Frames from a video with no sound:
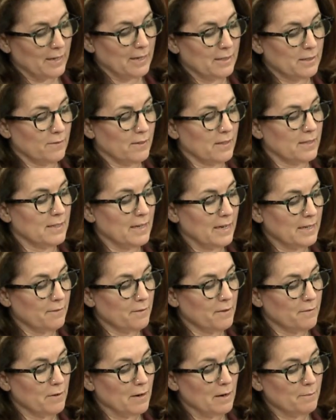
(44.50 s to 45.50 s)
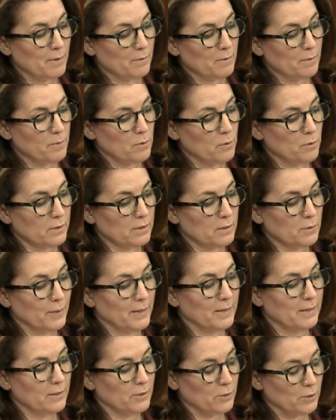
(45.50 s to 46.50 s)
of the State of Environment Report
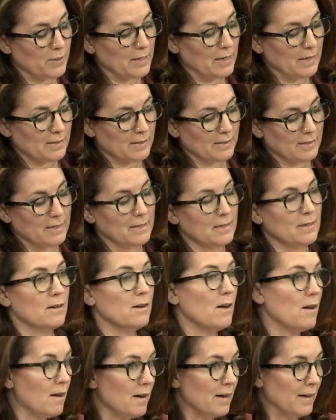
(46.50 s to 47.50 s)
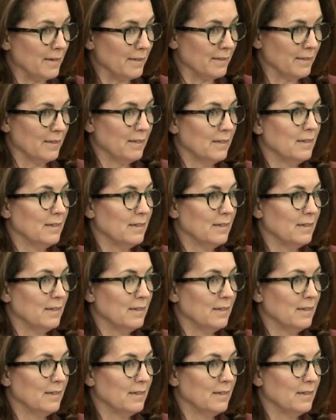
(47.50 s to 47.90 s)
2009.